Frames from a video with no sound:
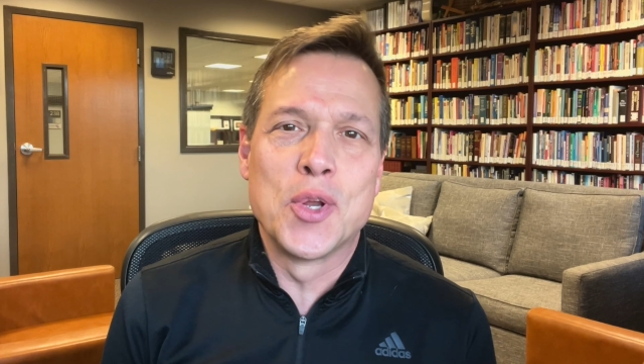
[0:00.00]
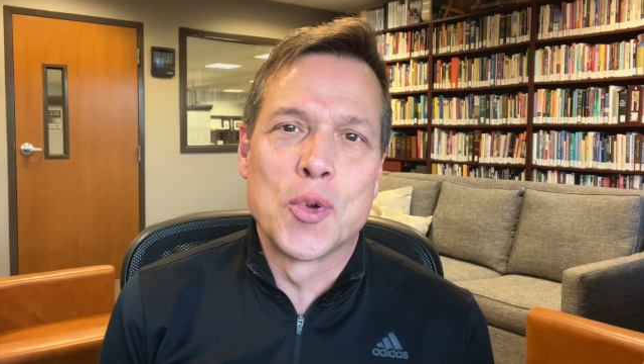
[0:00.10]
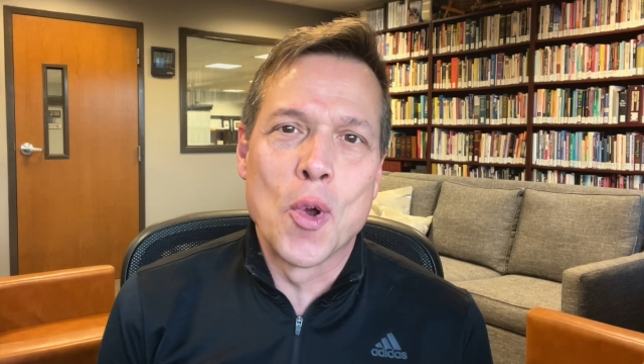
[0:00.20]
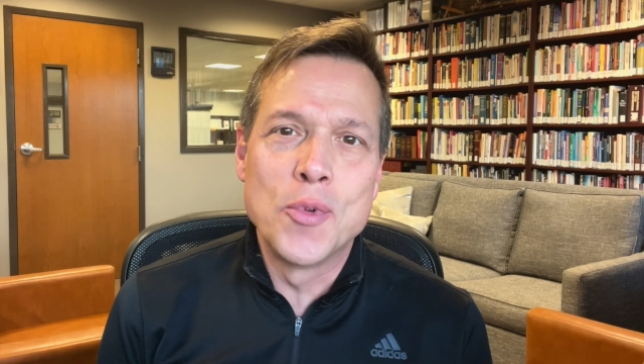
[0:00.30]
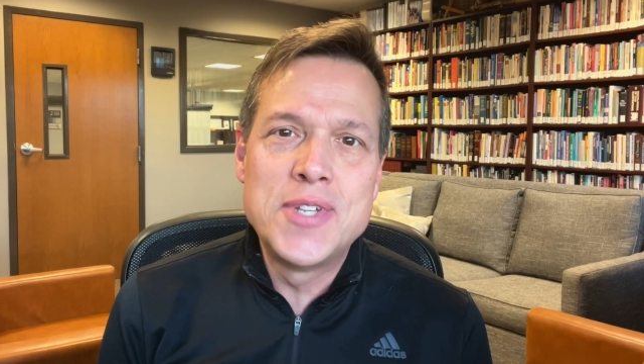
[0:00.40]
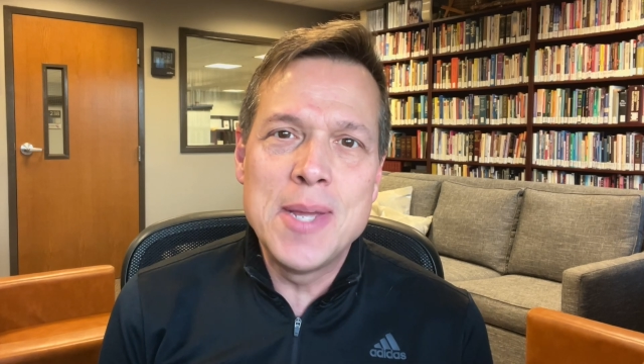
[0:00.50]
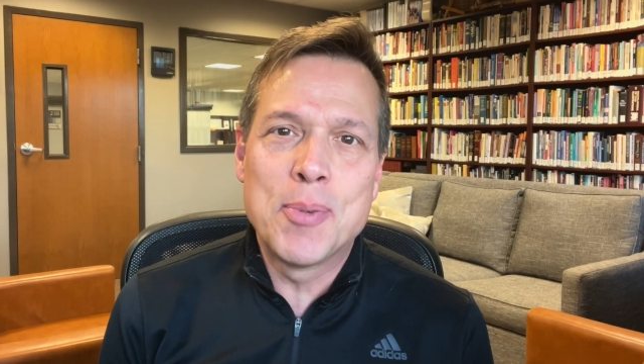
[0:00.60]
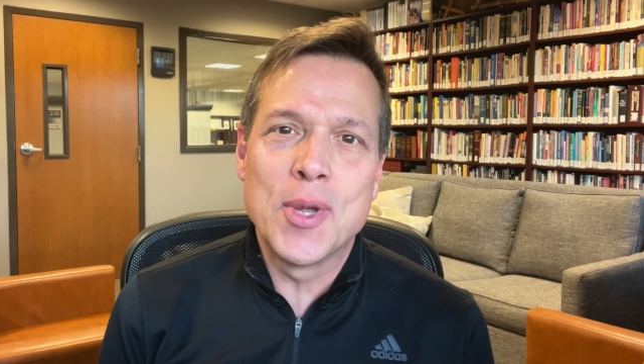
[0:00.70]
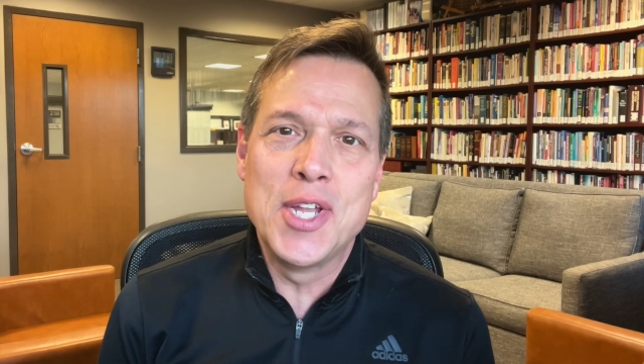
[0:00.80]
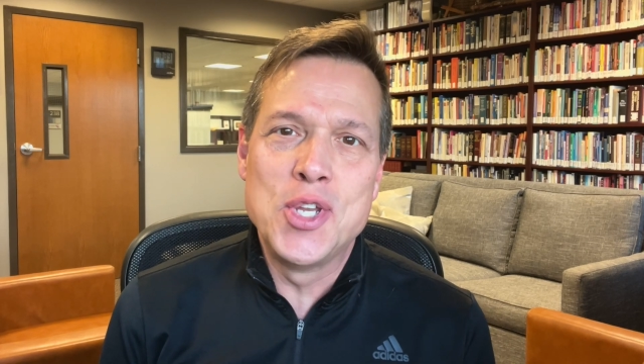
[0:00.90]
to grow
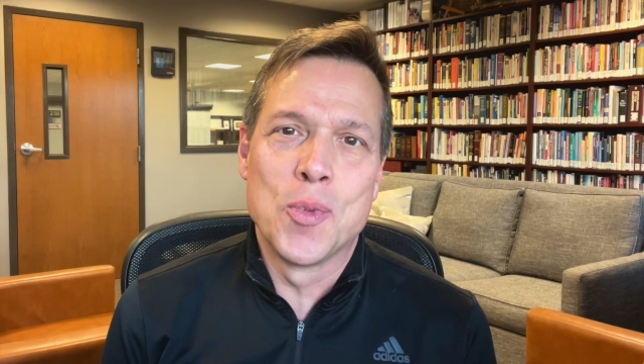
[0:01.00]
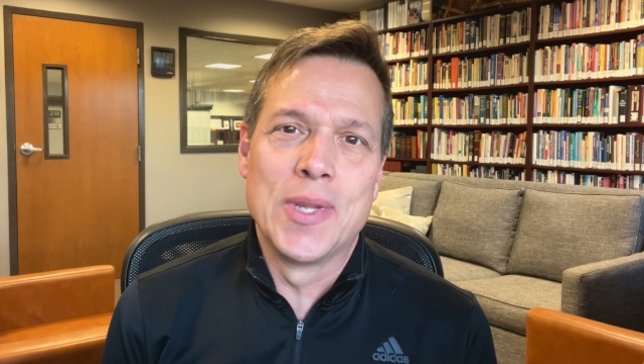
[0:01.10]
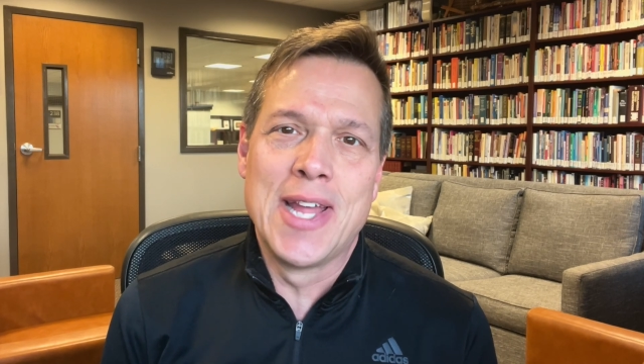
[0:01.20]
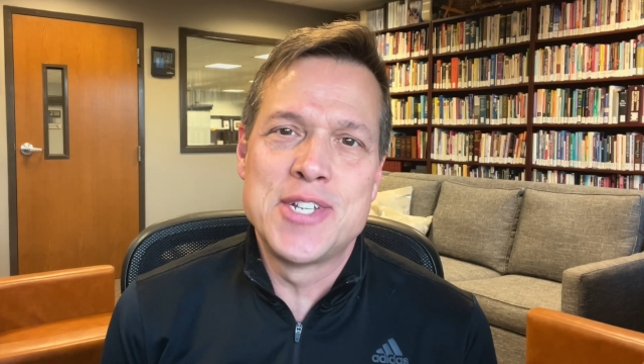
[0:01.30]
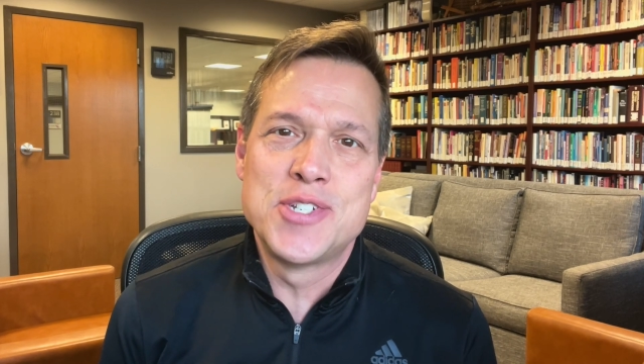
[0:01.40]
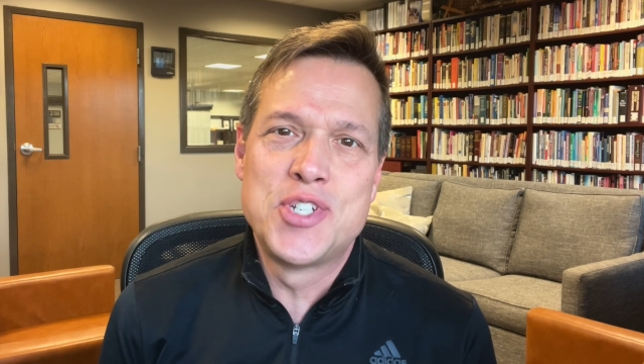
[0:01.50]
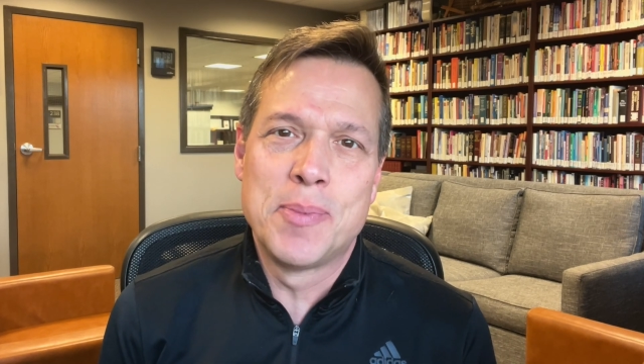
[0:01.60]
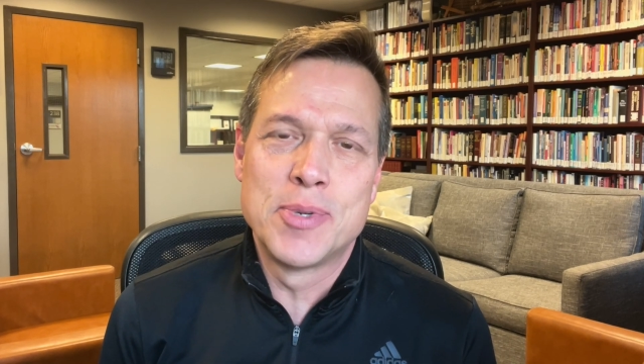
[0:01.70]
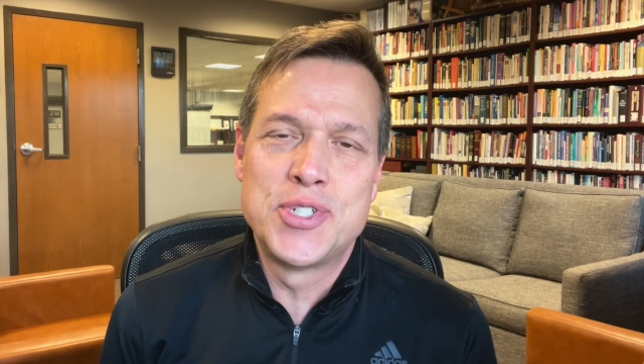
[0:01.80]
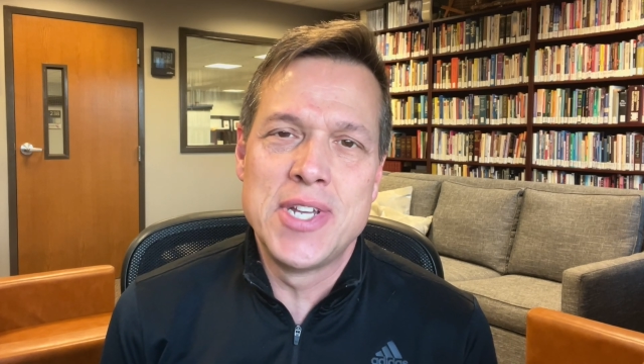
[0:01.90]
deeper in your
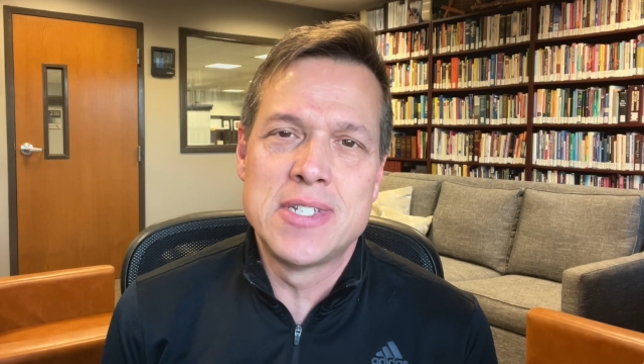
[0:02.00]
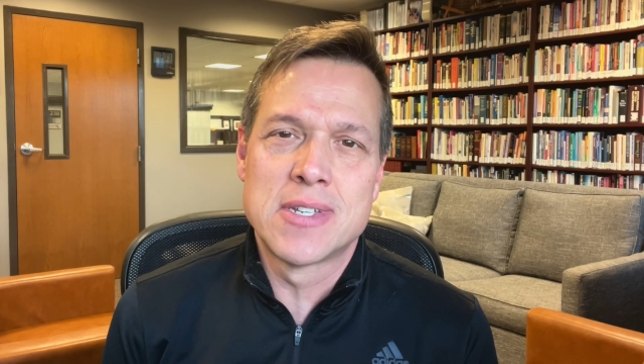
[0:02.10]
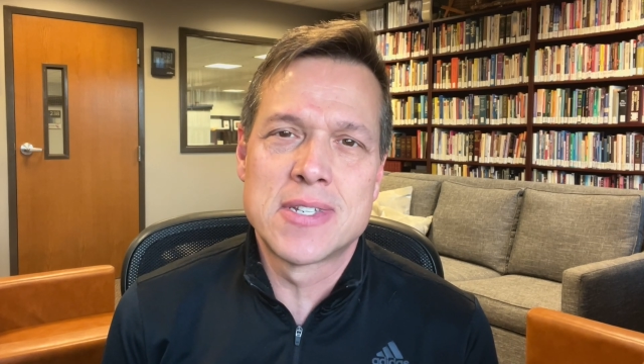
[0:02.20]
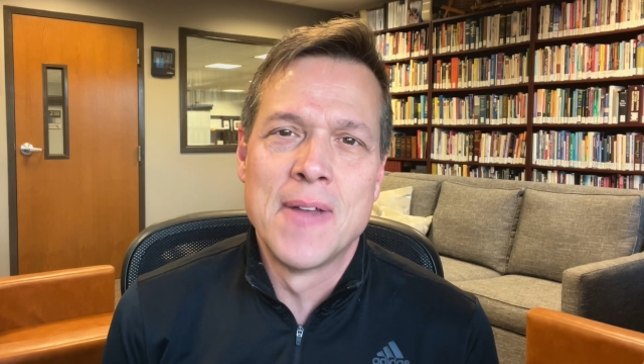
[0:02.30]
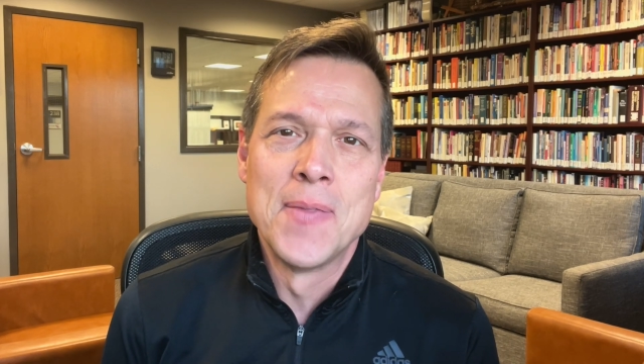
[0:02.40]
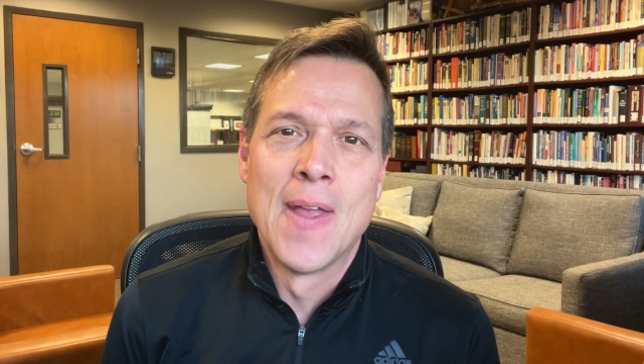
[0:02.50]
relationship with Jesus.